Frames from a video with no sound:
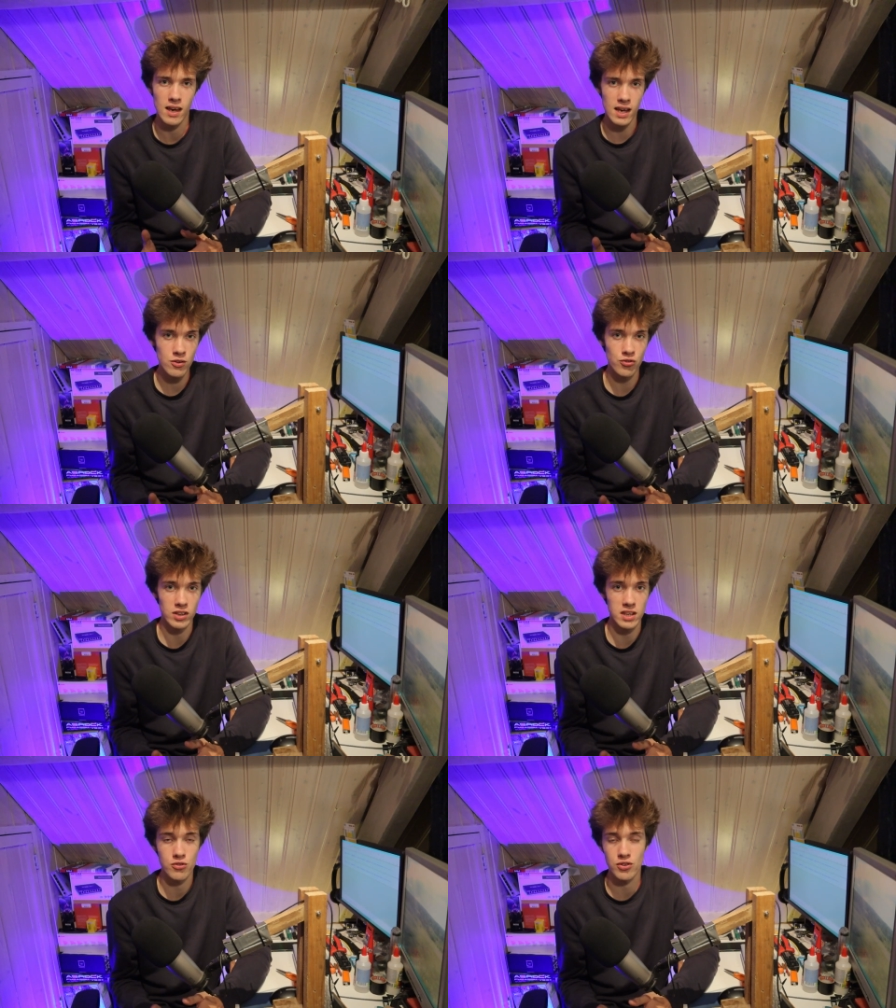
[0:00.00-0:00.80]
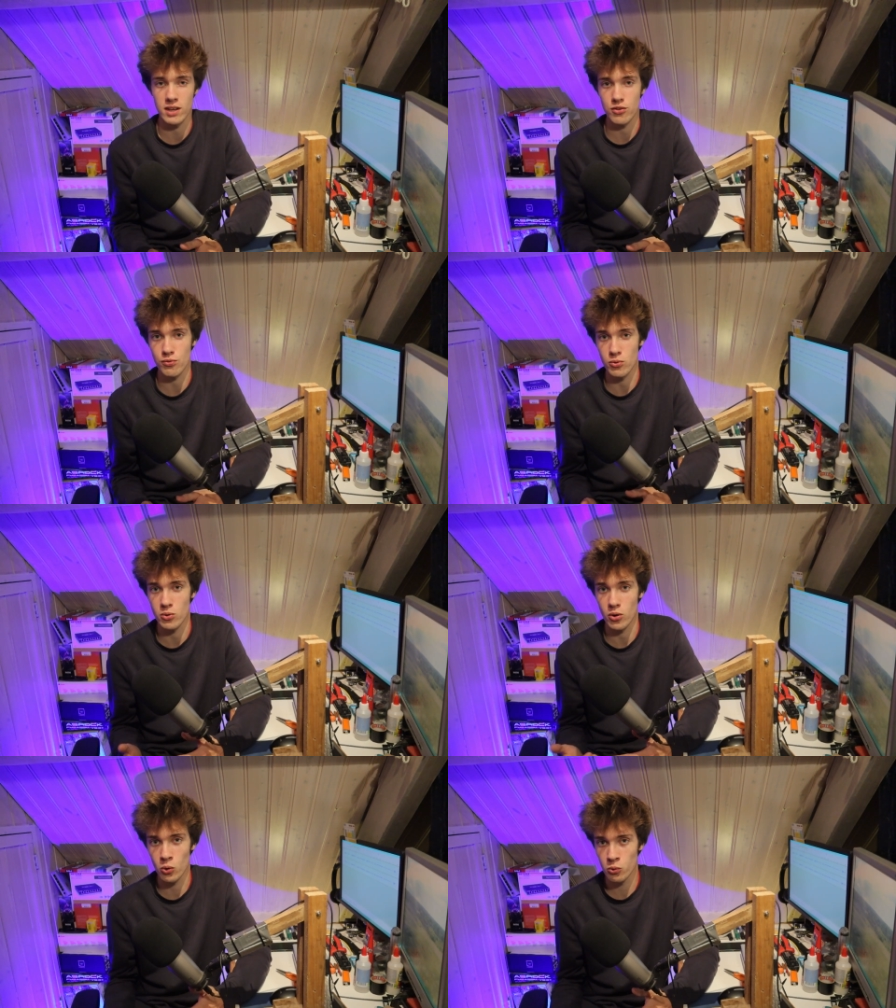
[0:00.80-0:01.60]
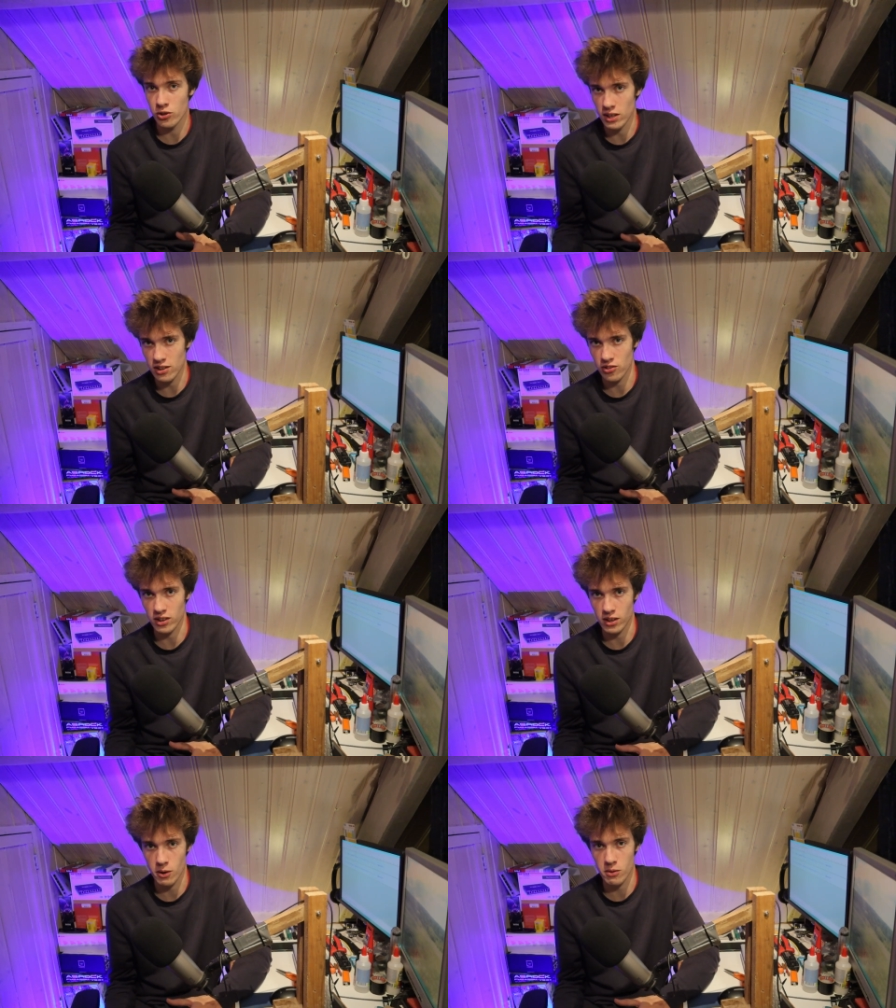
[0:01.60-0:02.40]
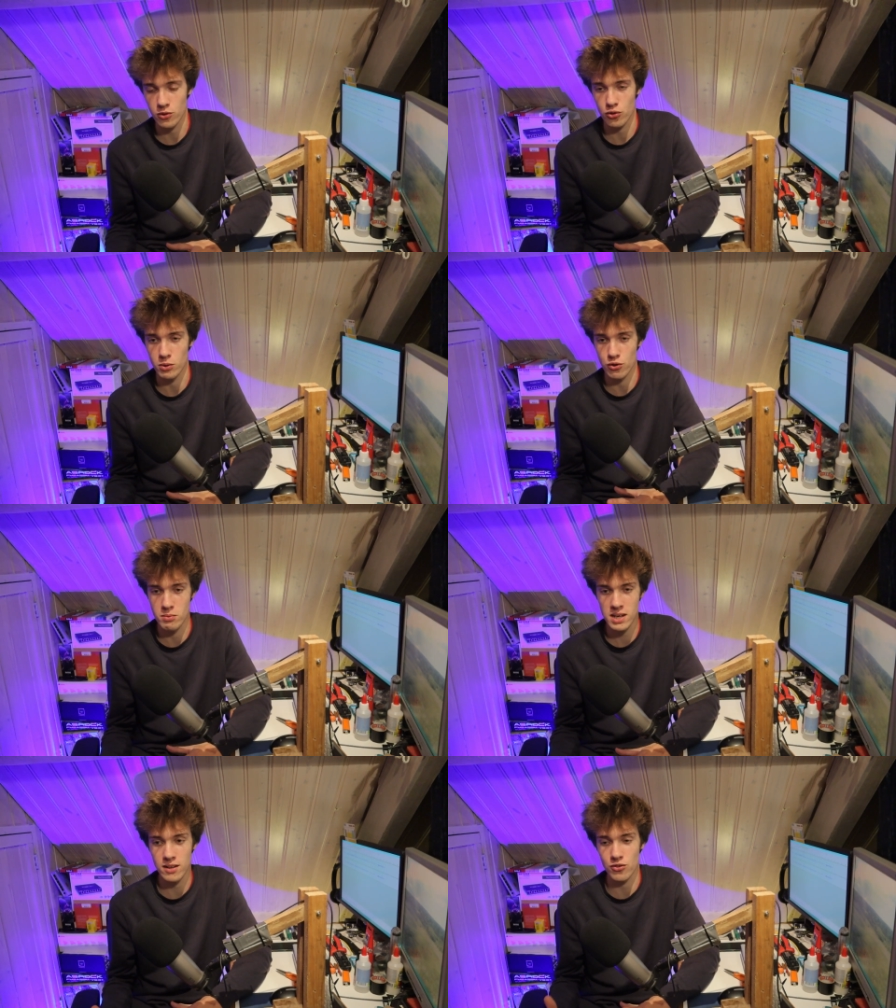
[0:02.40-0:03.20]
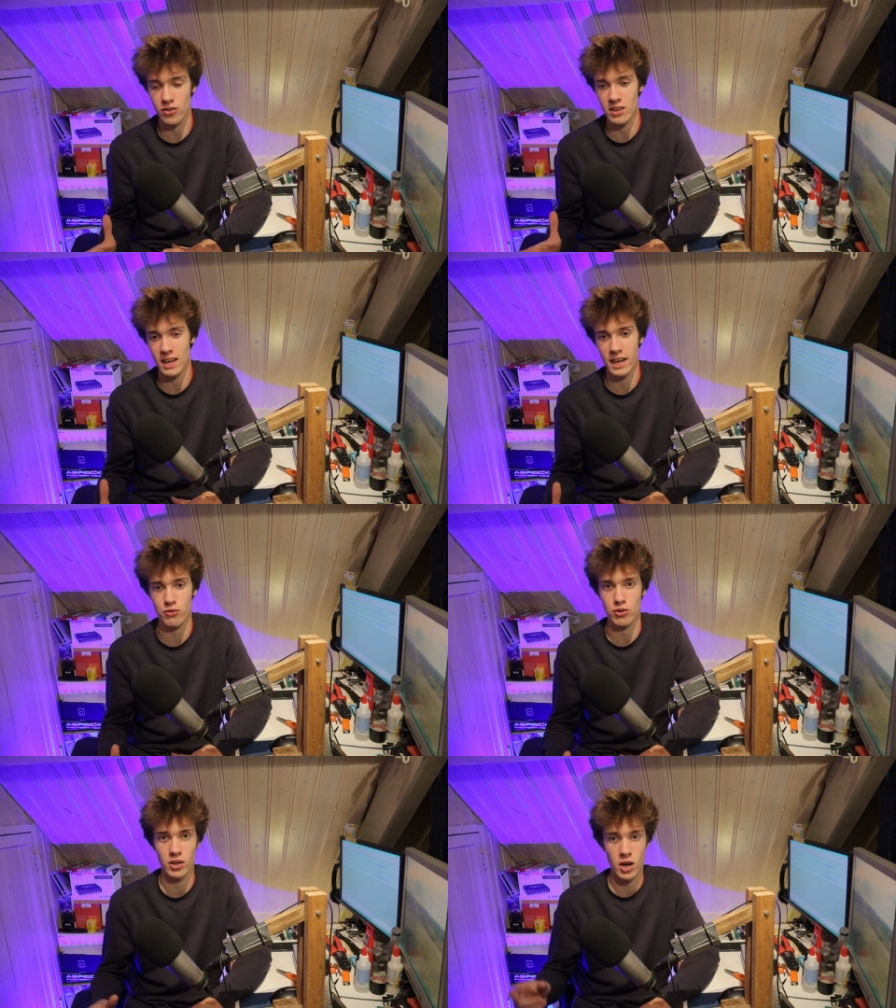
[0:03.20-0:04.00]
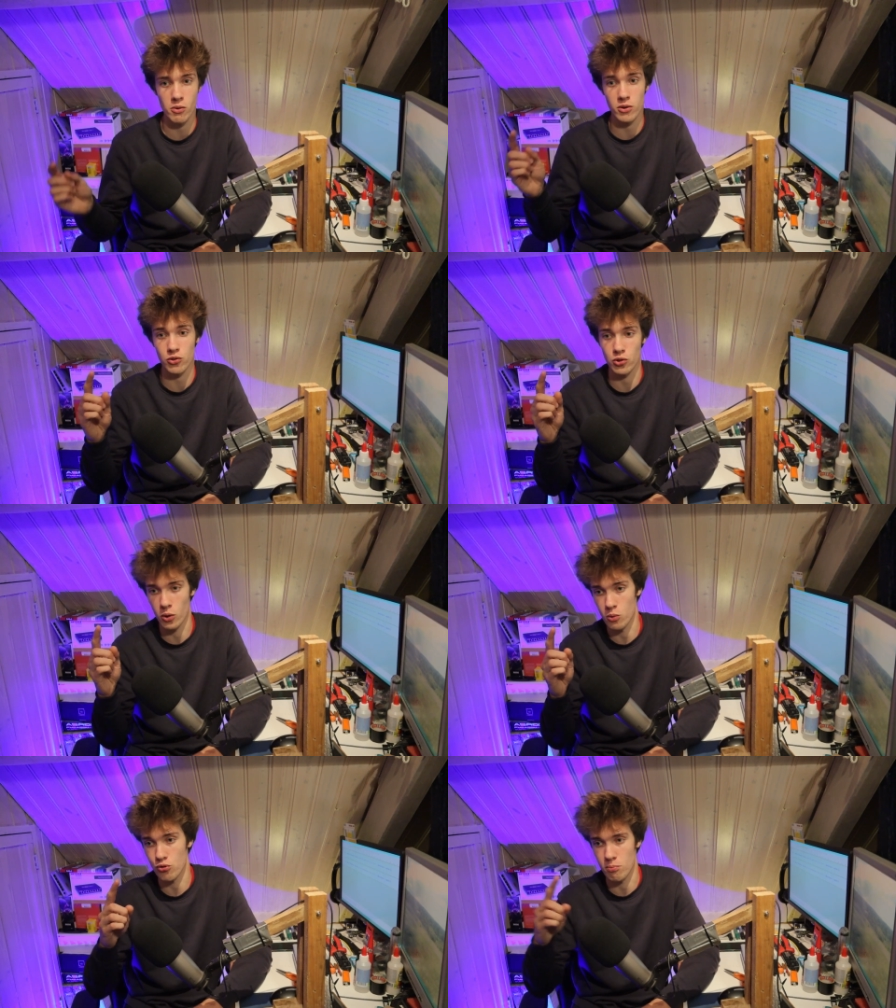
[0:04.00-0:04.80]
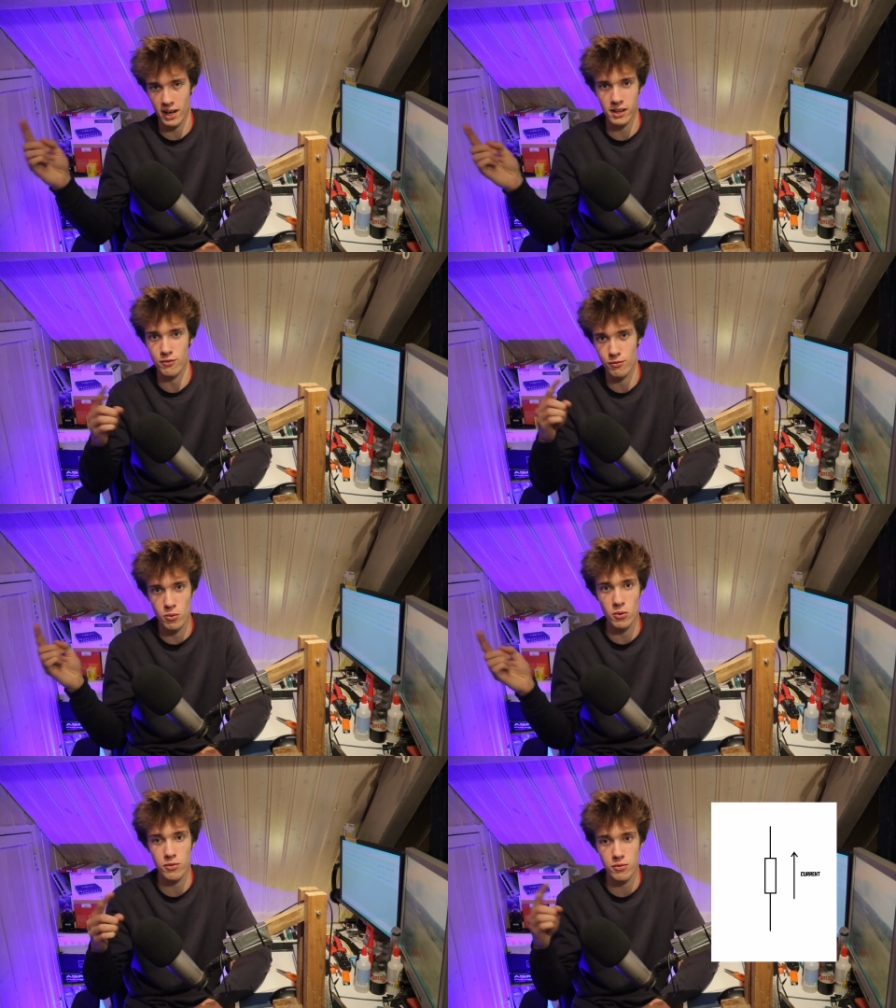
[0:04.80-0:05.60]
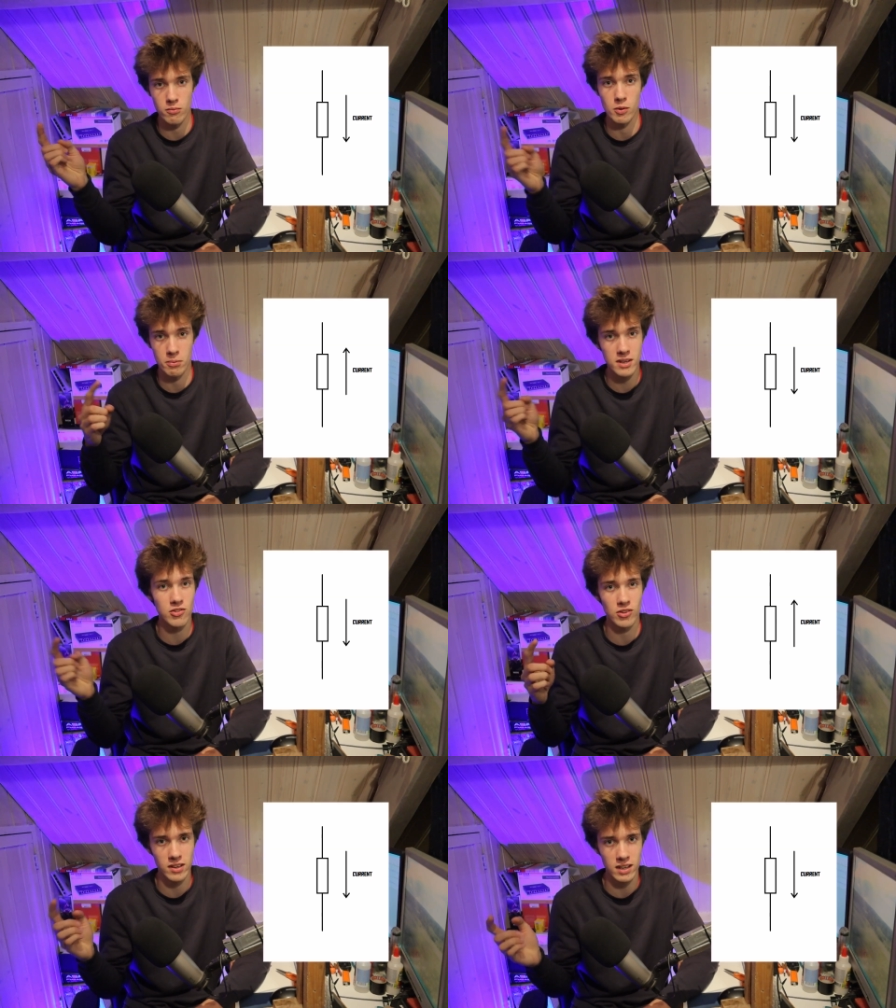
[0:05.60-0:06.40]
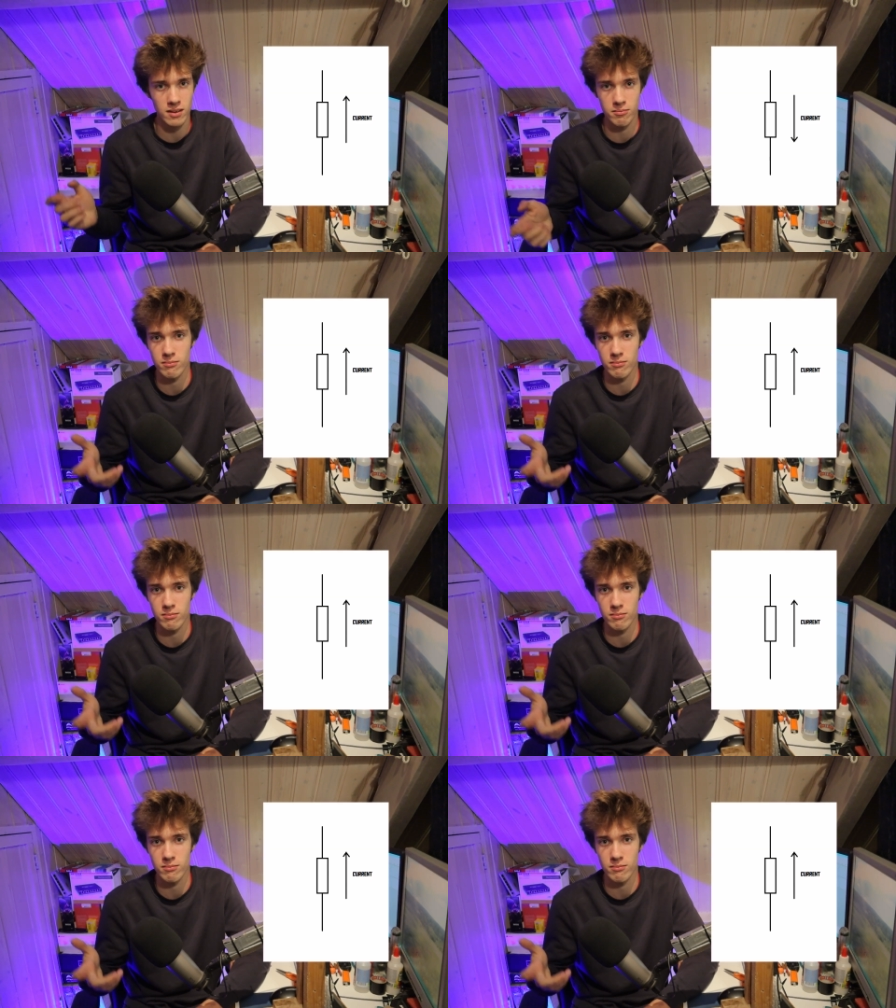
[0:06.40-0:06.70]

AC stands for alternating current, which means that the electric current goes back and forth repeatedly.